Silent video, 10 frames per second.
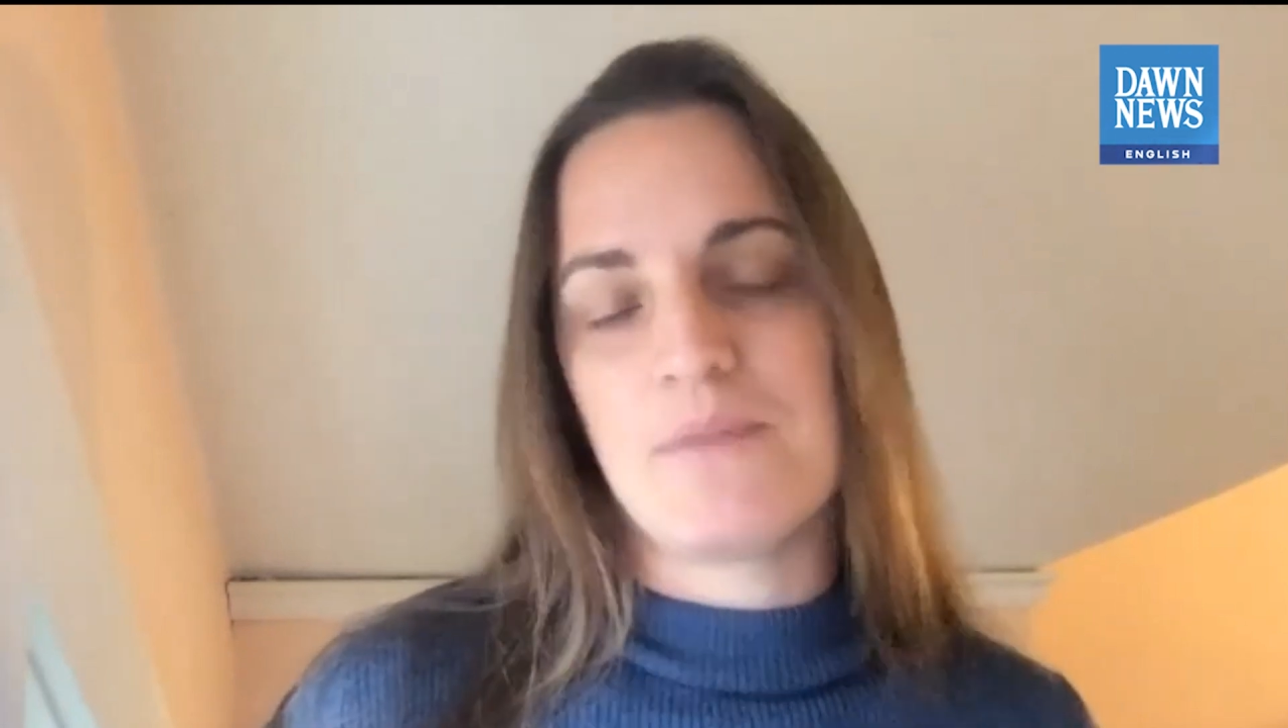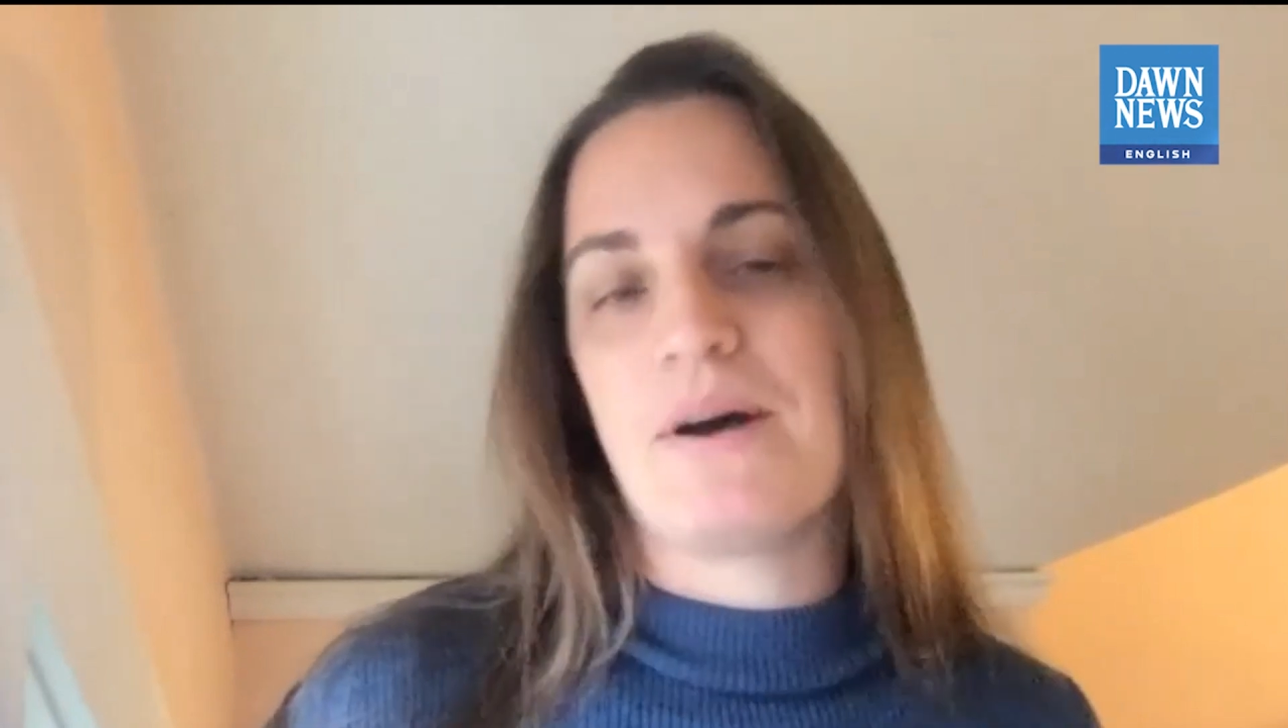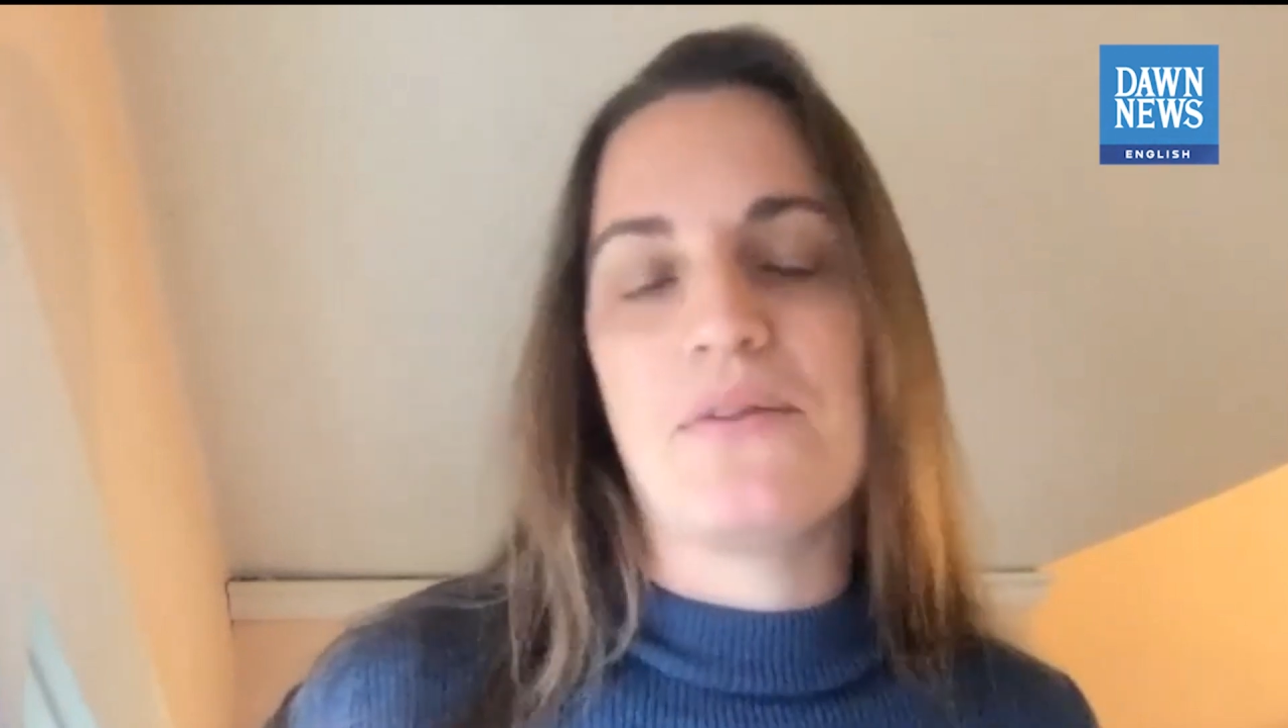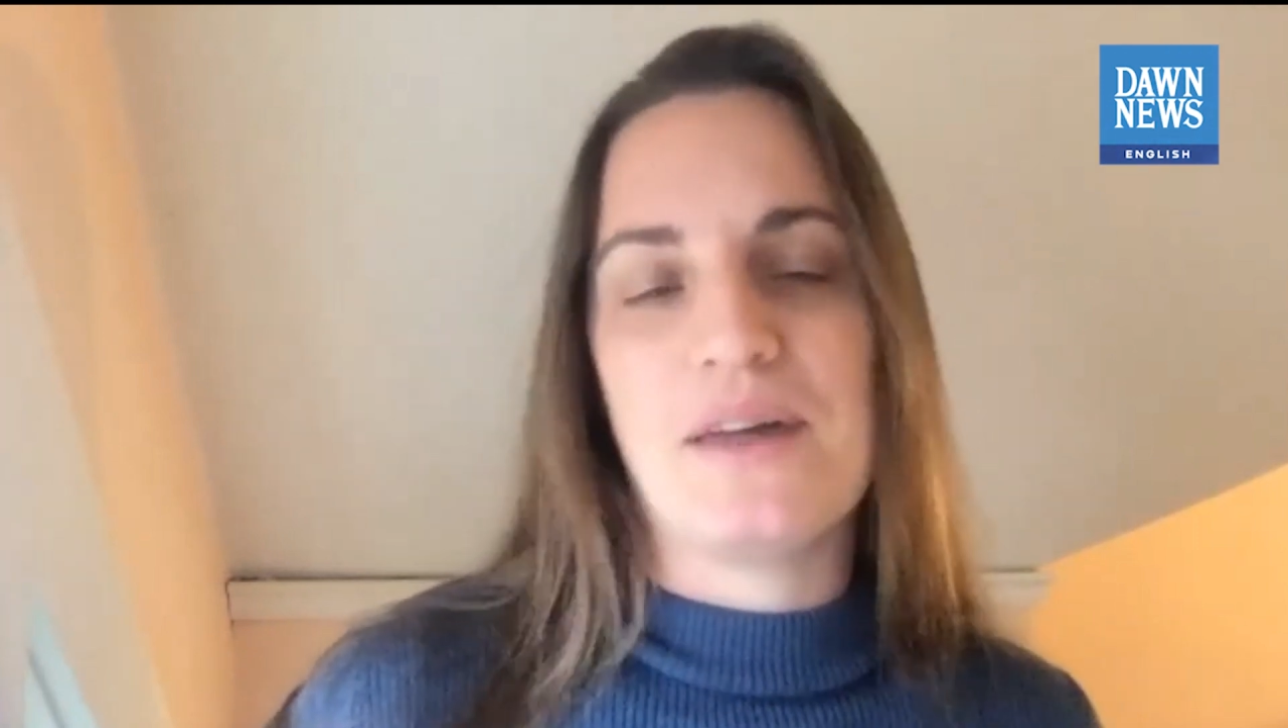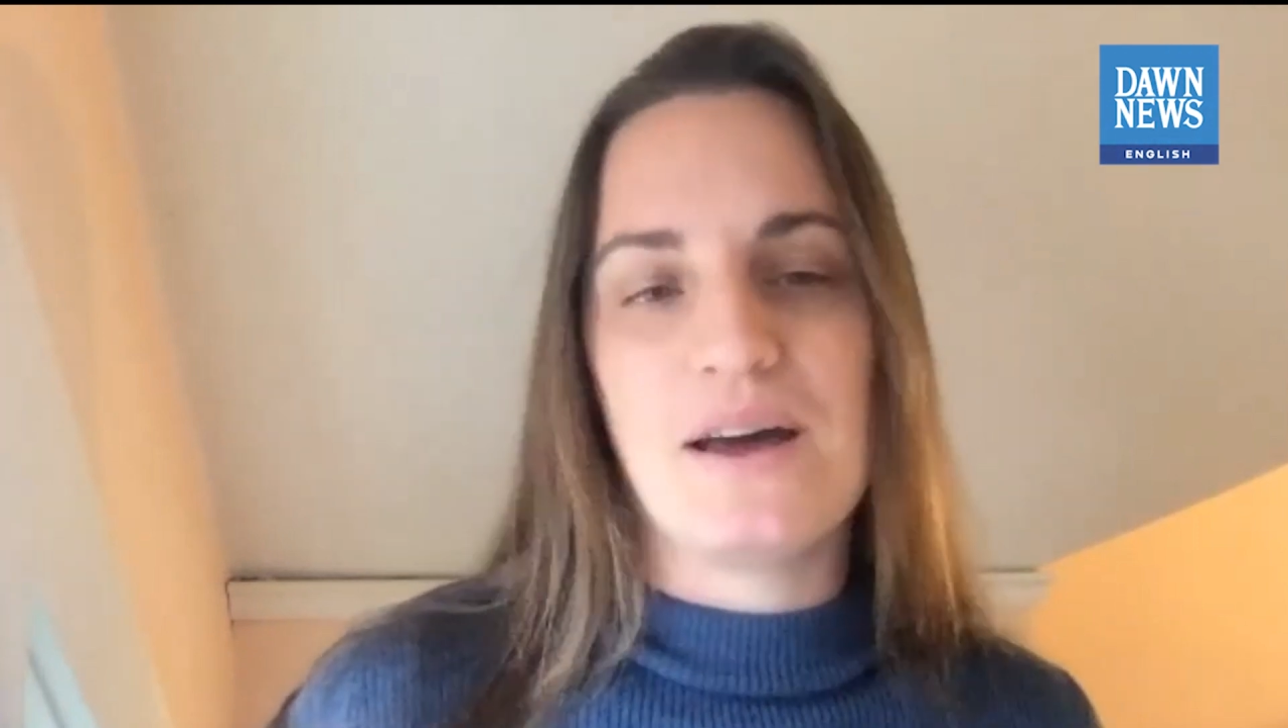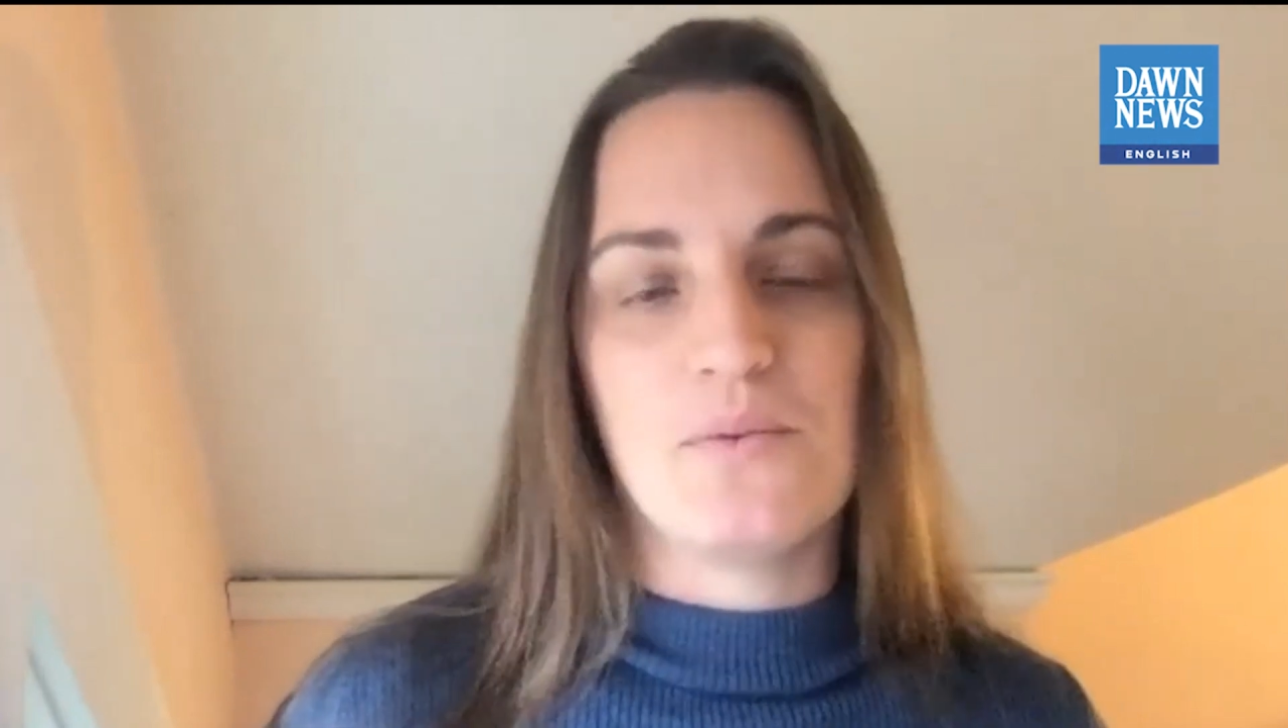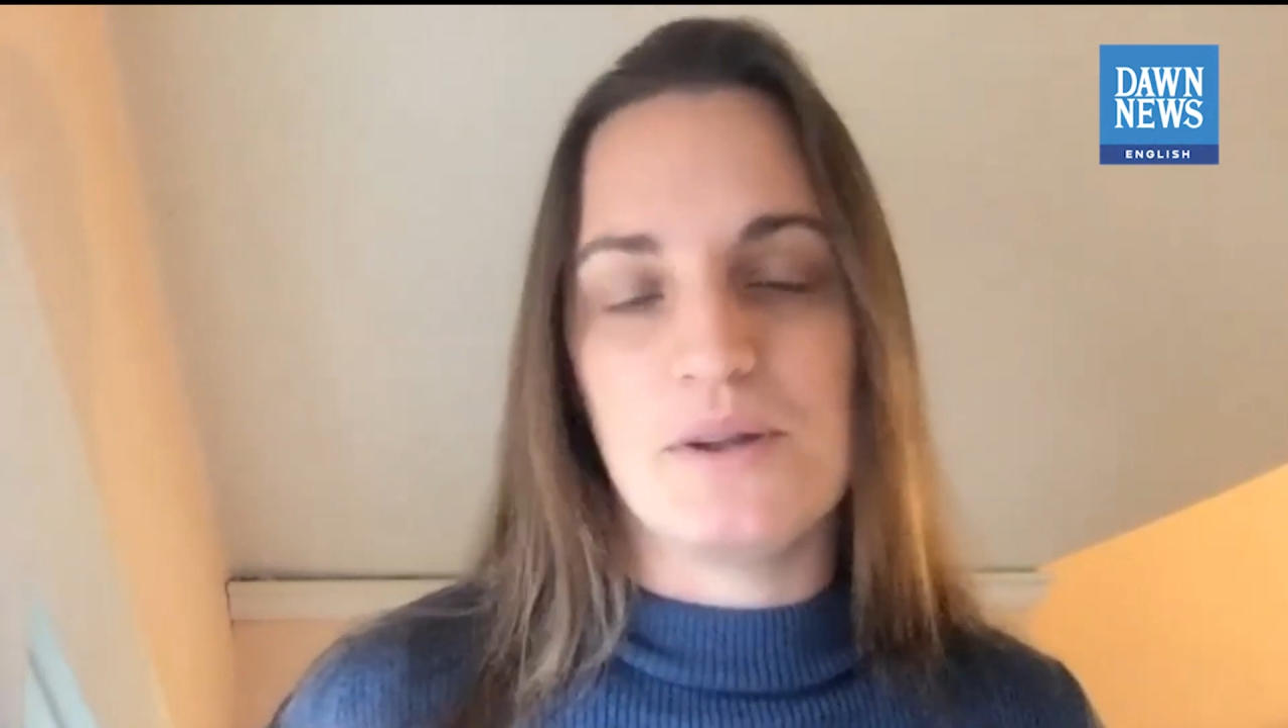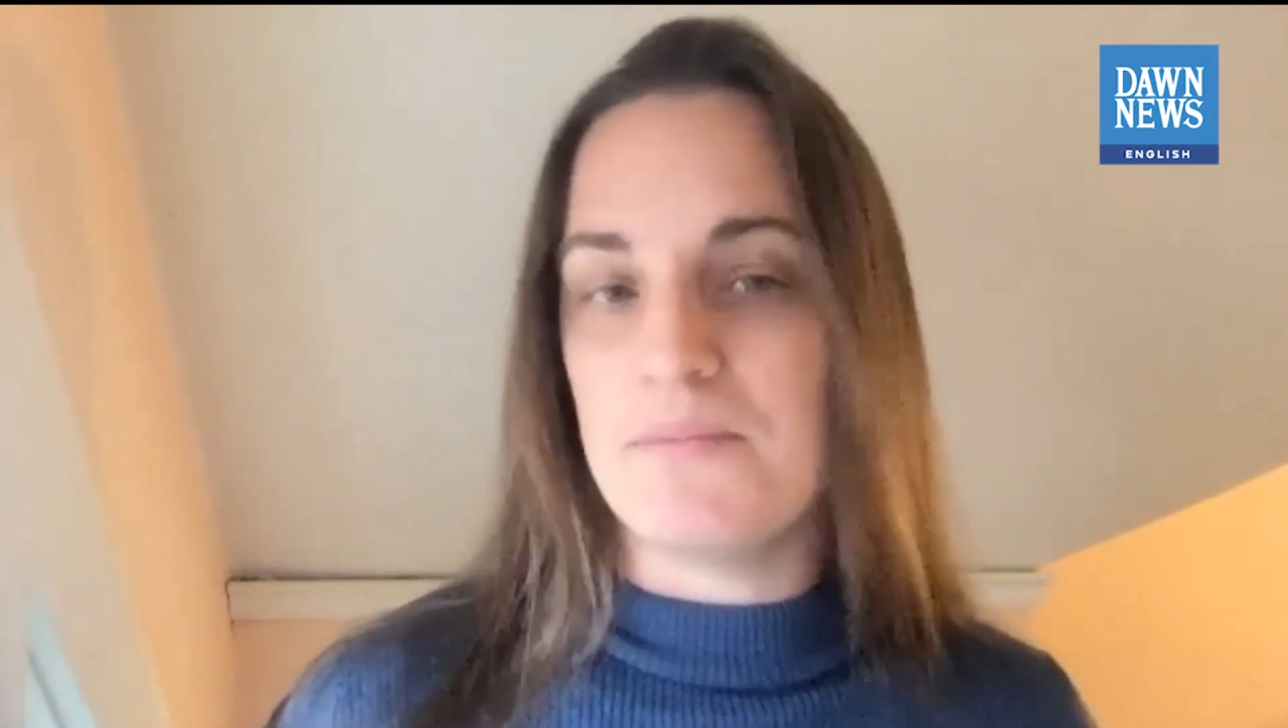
about that one